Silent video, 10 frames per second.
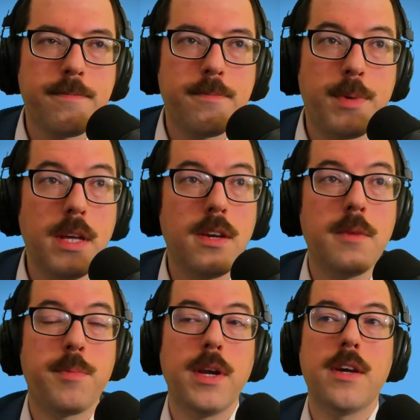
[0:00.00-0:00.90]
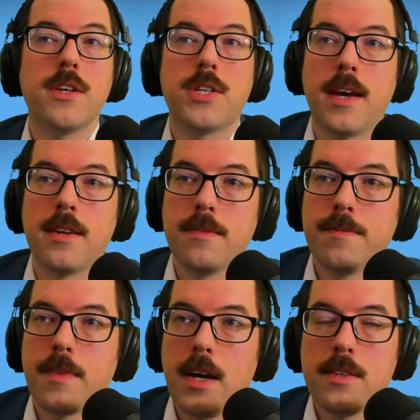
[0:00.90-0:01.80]
Pretty good channel.
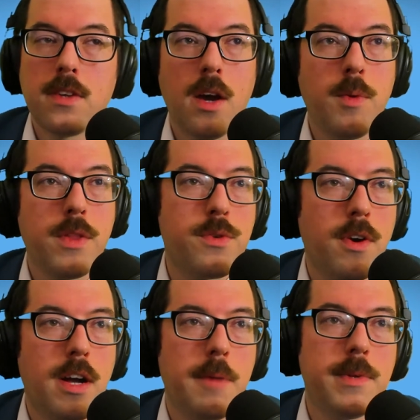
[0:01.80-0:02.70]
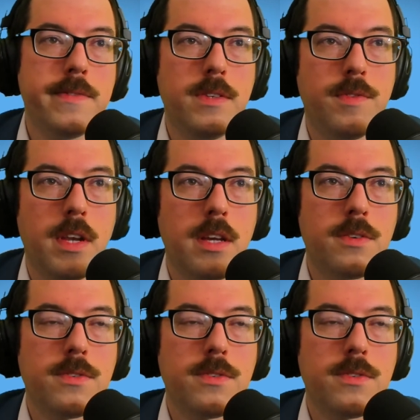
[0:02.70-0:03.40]
I went through a couple of his videos.